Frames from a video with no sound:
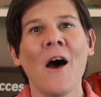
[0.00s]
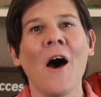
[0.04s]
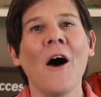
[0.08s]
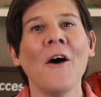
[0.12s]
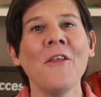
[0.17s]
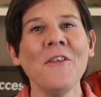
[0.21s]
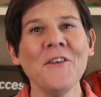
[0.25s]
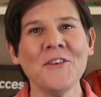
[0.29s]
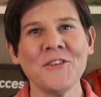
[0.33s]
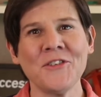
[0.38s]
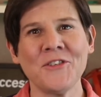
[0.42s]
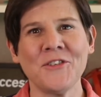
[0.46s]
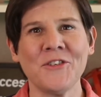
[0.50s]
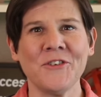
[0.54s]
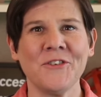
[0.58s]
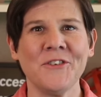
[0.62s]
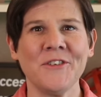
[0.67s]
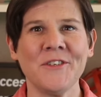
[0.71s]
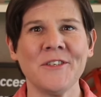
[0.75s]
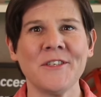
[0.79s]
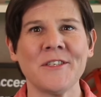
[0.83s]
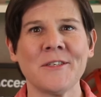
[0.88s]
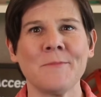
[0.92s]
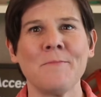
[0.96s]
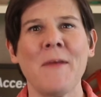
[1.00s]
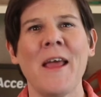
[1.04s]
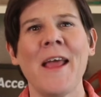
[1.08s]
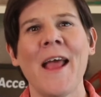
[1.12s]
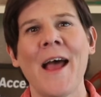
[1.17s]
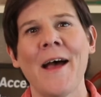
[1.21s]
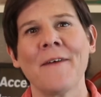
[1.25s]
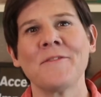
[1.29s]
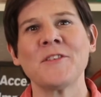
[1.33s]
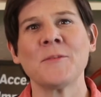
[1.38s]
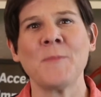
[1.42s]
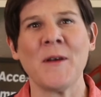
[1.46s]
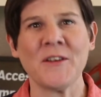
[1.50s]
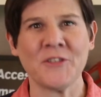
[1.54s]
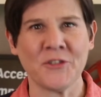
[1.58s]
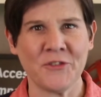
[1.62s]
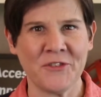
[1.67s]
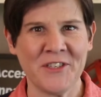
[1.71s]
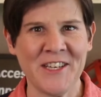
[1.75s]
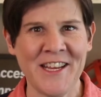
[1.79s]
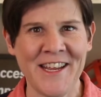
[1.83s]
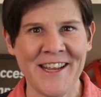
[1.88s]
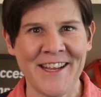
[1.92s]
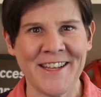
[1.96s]
Other students may have
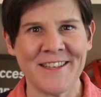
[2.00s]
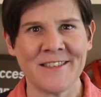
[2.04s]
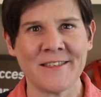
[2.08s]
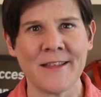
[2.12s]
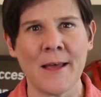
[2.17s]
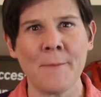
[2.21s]
special needs